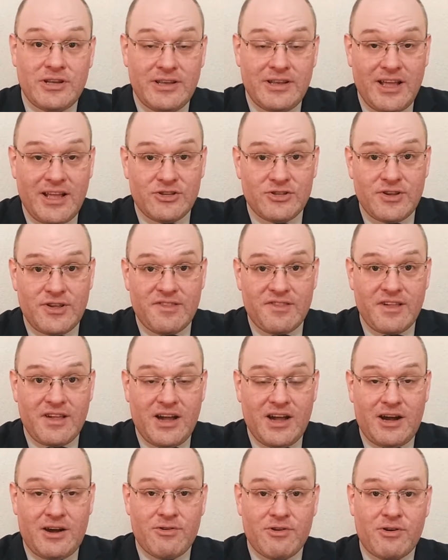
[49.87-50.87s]
Nudges
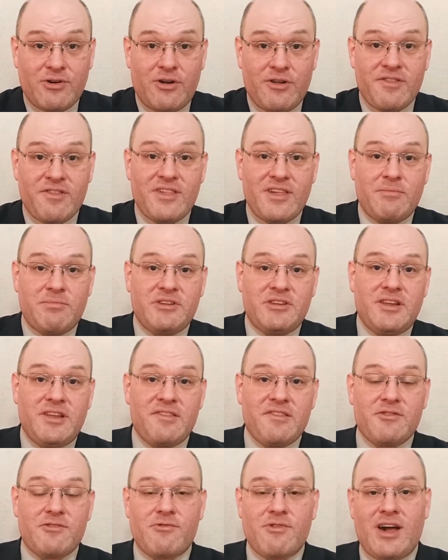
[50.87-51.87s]
are a concept
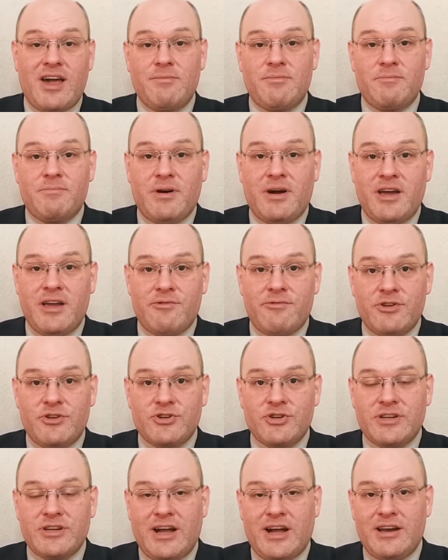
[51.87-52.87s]
described by
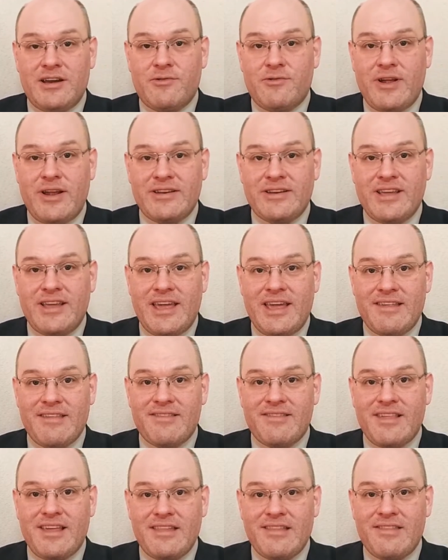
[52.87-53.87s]
Richard Thaler and Cass
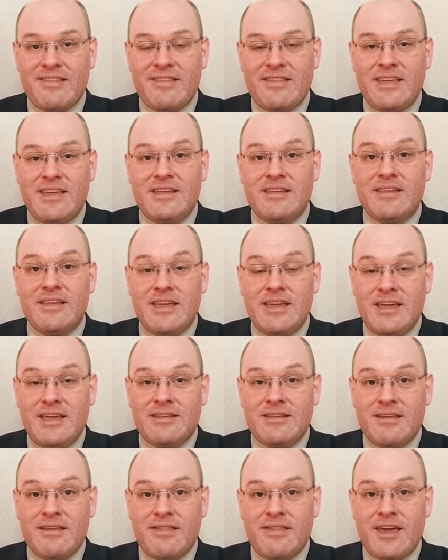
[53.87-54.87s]
Sunstein
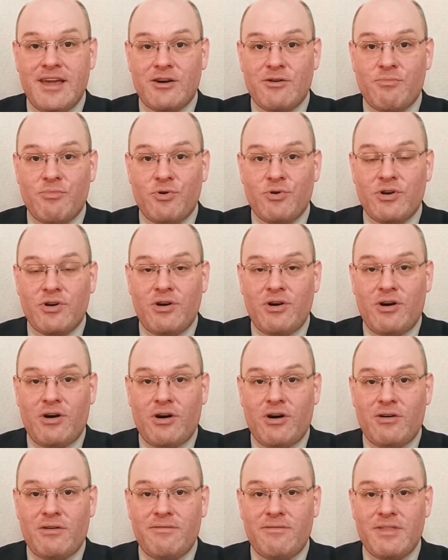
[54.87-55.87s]
in their book
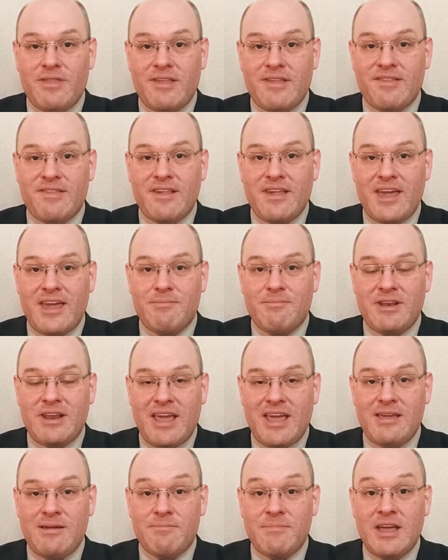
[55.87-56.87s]
of the same
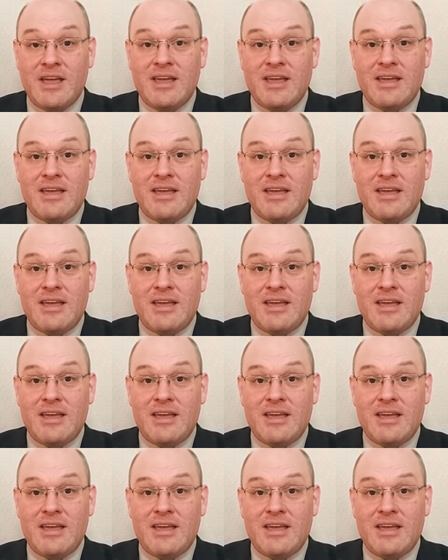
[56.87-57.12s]
name.